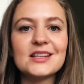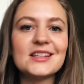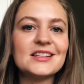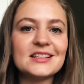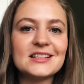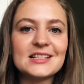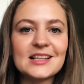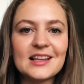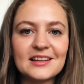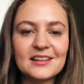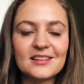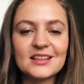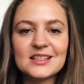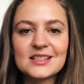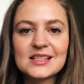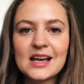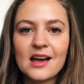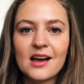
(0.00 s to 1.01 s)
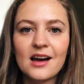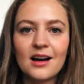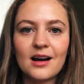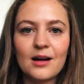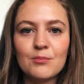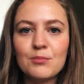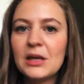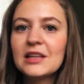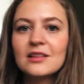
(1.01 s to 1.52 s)
And it's like this
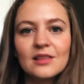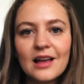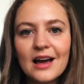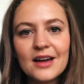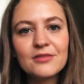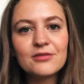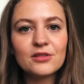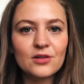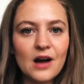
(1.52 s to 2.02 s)
midlife